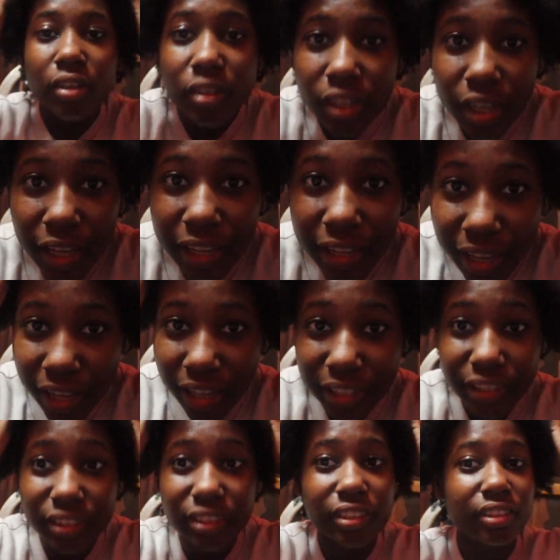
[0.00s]
okay
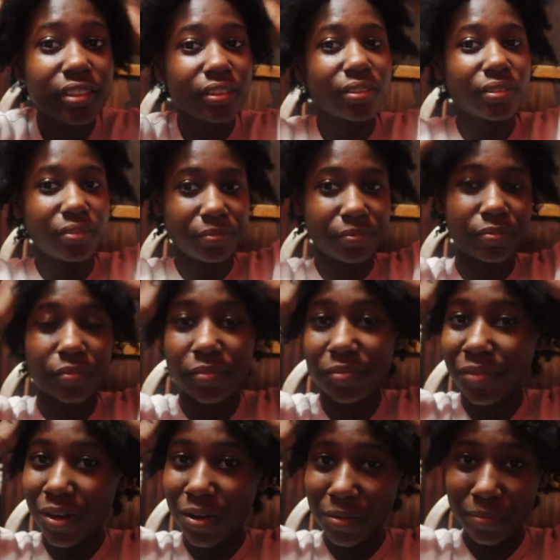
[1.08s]
guys
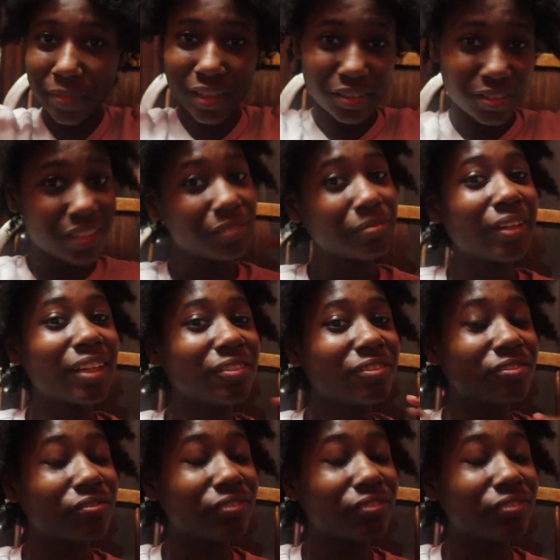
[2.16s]
welcome back to my